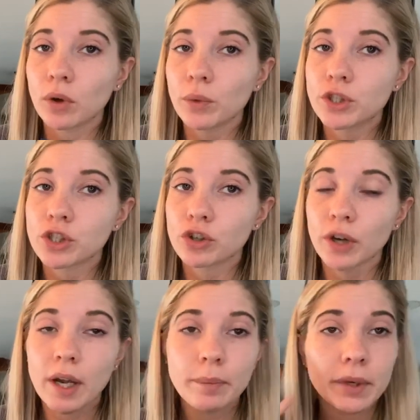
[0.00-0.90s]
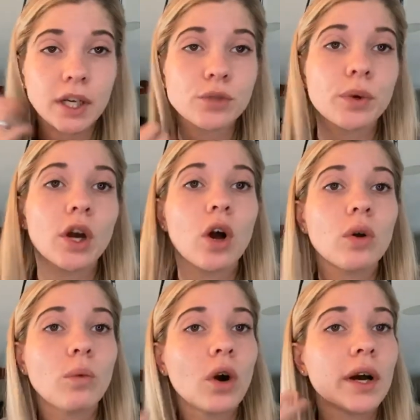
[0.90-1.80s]
which is great because we
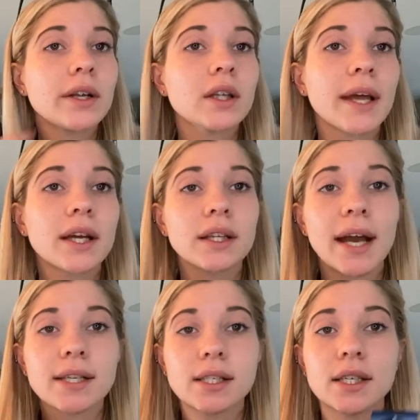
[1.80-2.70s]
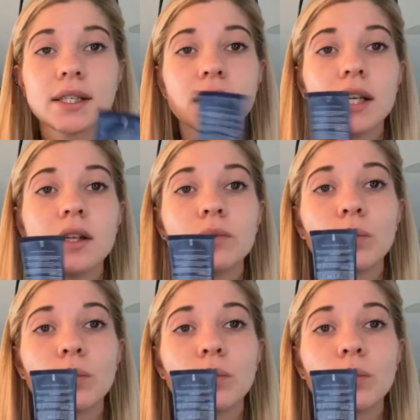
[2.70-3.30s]
all want like elasticity. We